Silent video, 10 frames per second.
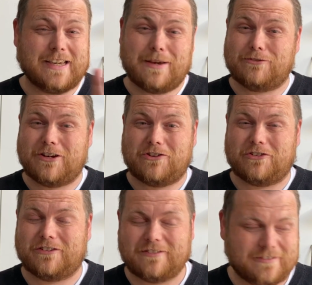game changer.
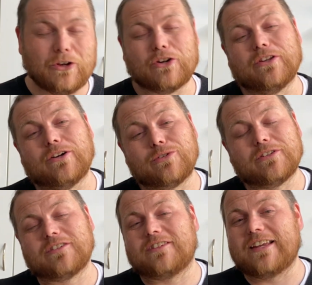But look, I just wanted
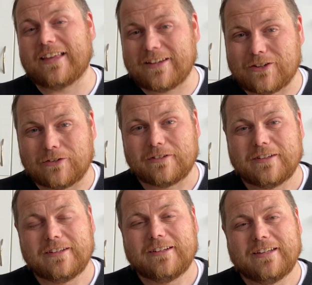to say thank you.
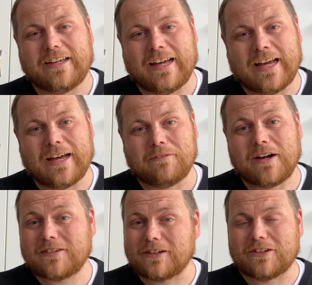
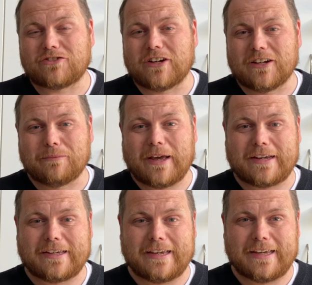I started this channel
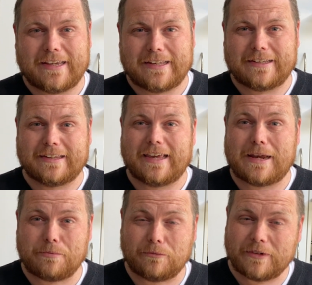back in
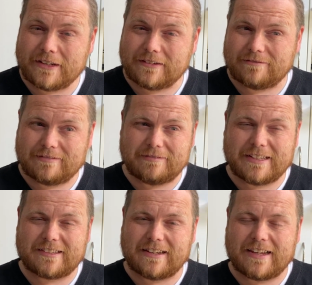April,
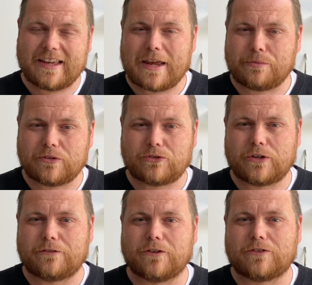mid to late April,
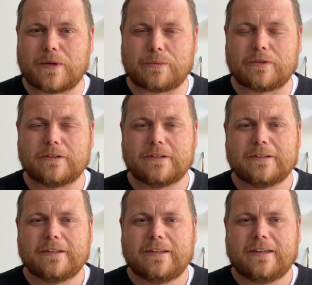21st of April,
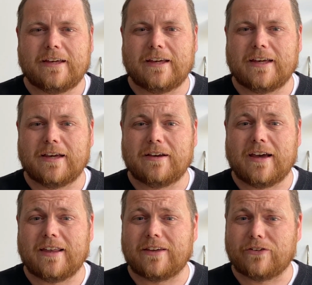and
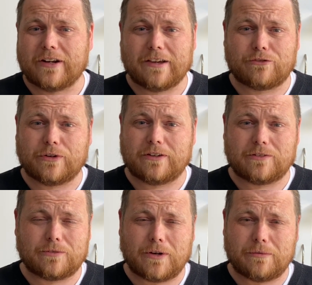I already have 20
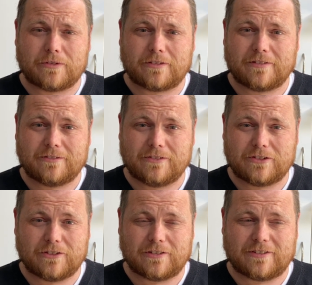subscribers,
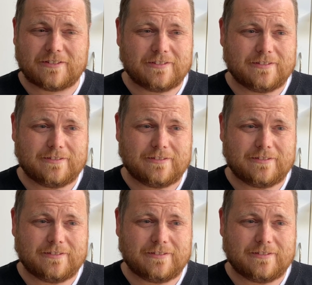which is